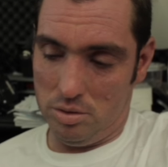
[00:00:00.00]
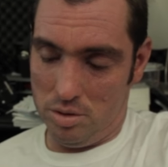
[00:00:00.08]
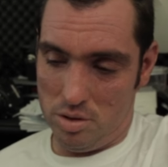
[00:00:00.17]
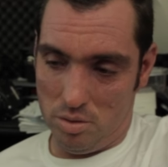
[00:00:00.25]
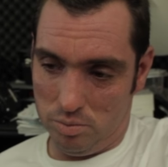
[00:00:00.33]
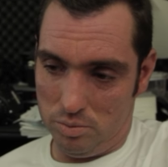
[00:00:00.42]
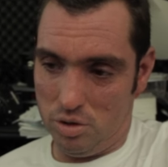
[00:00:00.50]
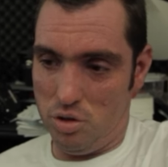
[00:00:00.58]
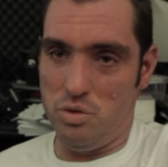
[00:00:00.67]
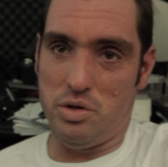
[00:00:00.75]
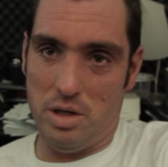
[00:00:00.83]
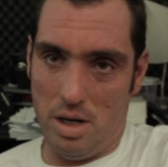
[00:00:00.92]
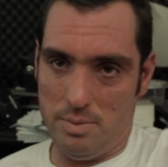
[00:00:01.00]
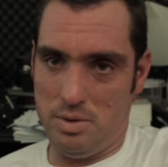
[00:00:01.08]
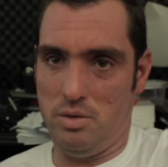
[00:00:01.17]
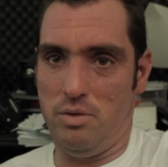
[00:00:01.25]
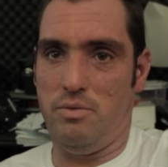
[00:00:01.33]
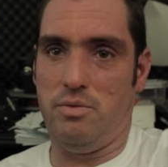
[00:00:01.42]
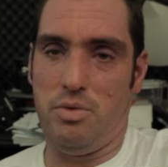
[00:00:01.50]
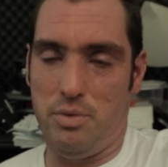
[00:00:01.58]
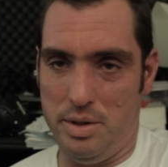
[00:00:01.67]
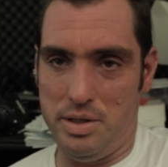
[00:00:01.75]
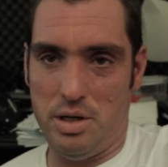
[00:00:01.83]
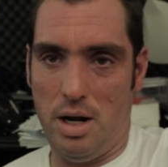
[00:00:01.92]
you know, two stops and
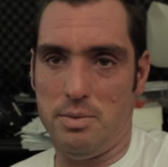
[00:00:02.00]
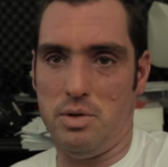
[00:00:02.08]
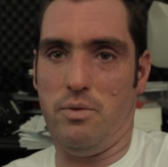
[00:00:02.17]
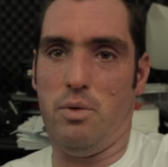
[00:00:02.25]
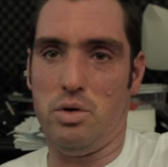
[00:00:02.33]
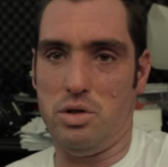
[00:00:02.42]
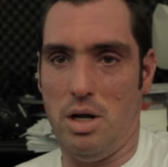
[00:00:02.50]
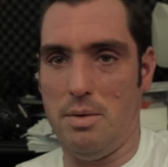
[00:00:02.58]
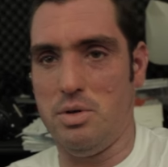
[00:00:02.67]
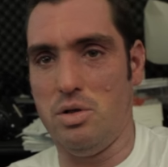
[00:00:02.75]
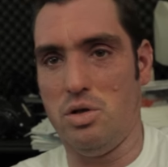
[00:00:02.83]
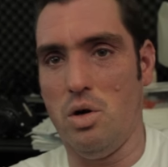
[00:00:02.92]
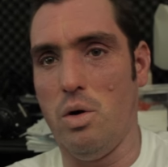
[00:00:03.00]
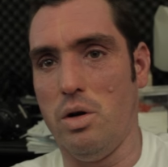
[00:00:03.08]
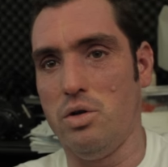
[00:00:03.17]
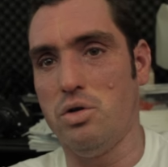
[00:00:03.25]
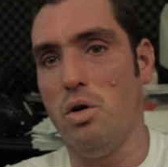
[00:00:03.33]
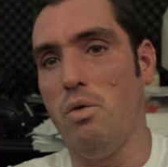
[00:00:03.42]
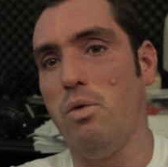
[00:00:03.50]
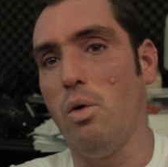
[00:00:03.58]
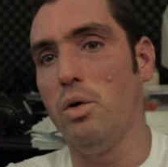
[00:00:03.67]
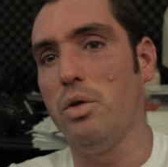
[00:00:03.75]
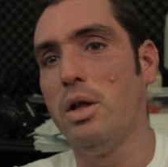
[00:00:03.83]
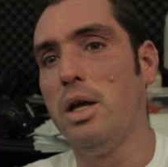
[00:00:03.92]
three stops and four stops and so on and so
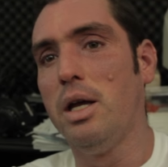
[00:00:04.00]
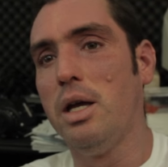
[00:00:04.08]
forth,